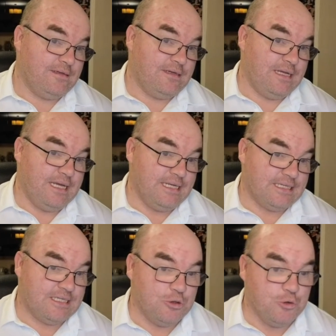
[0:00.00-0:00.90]

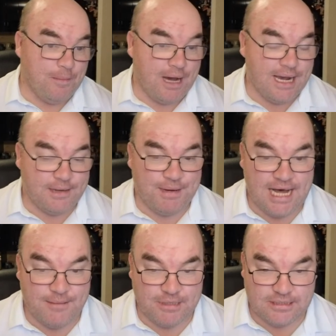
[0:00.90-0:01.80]
is to buy an
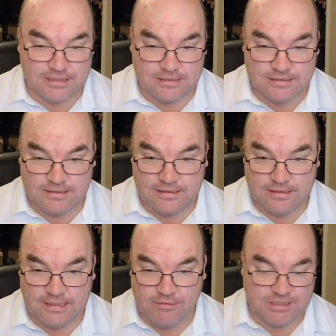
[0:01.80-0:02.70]
apartment.
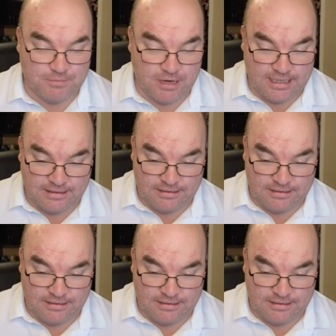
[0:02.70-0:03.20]
That was my